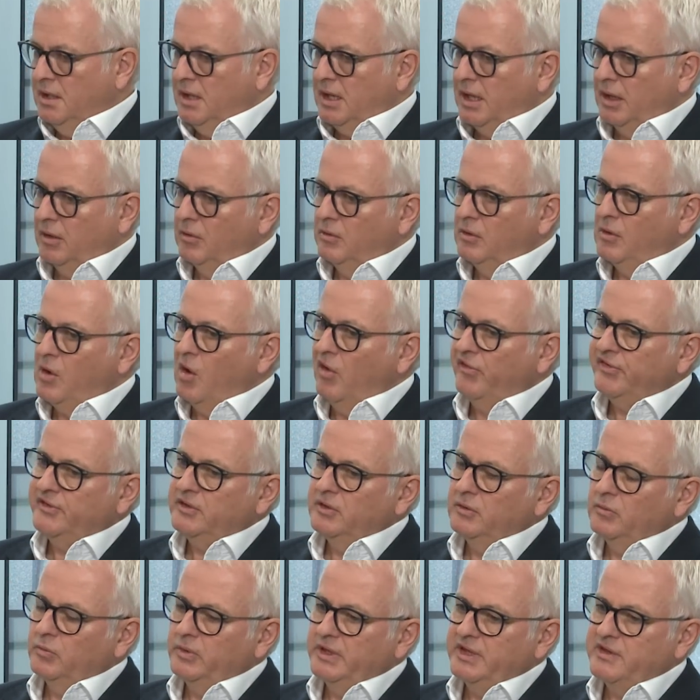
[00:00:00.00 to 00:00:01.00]
And
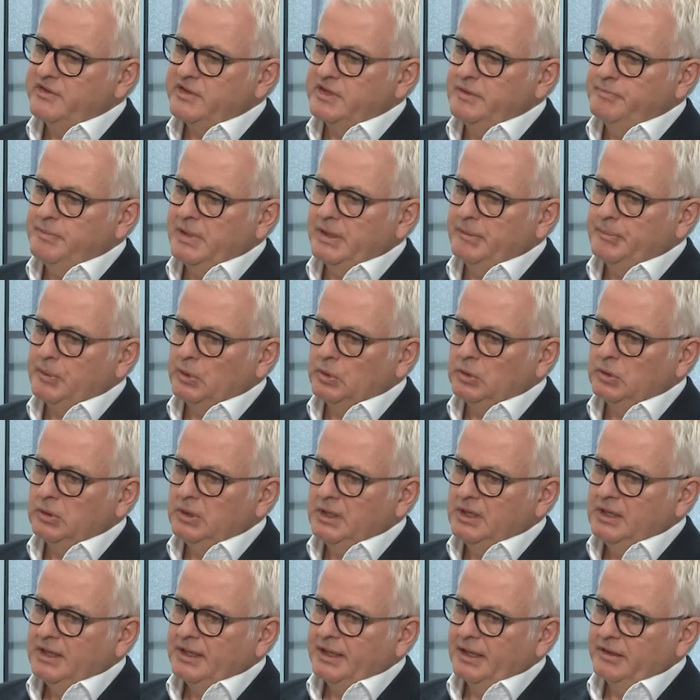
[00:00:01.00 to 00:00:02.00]
often we see people
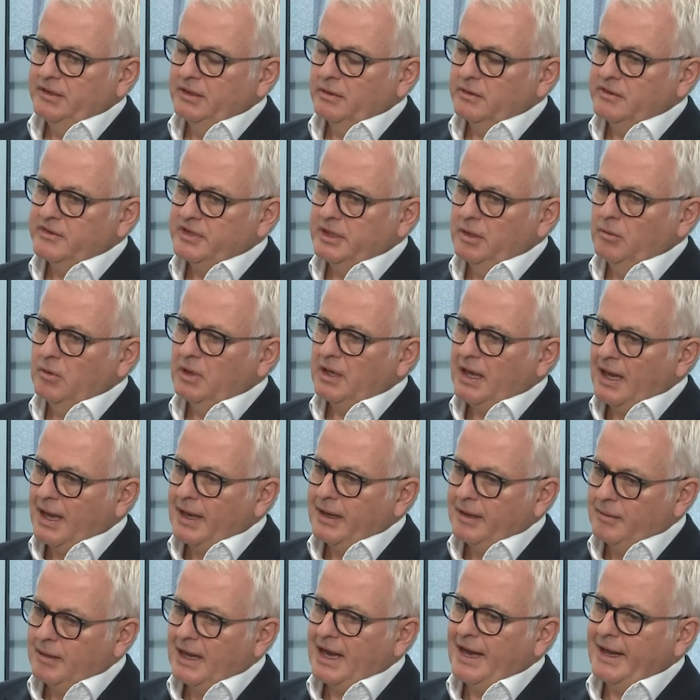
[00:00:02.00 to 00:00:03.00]
and they'll say, well,
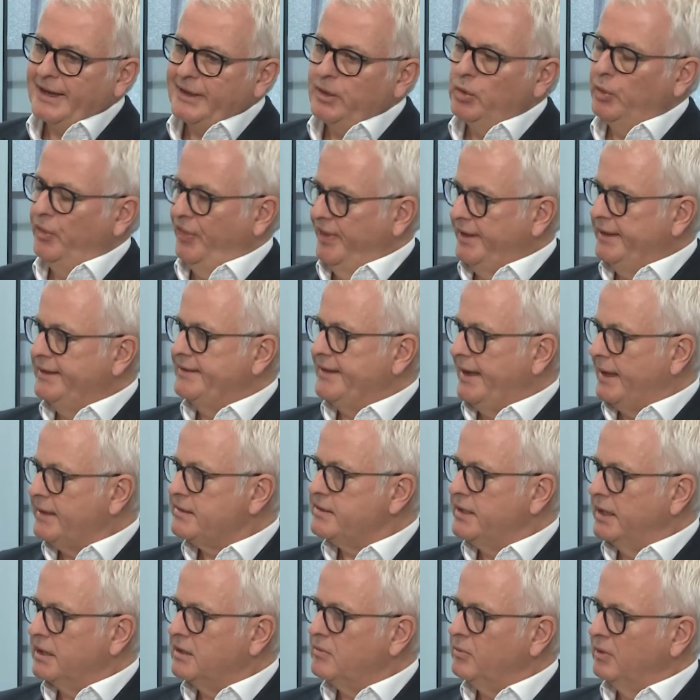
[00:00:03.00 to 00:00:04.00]
I own these
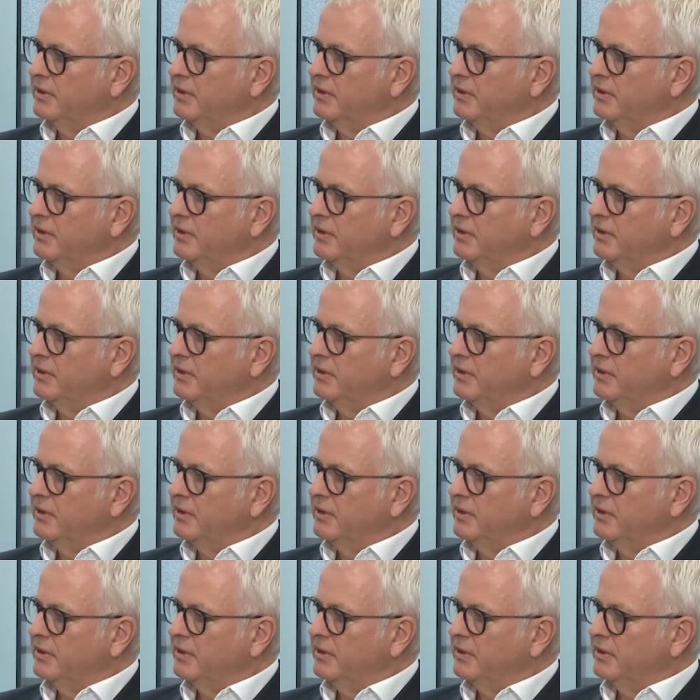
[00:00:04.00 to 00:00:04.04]
assets.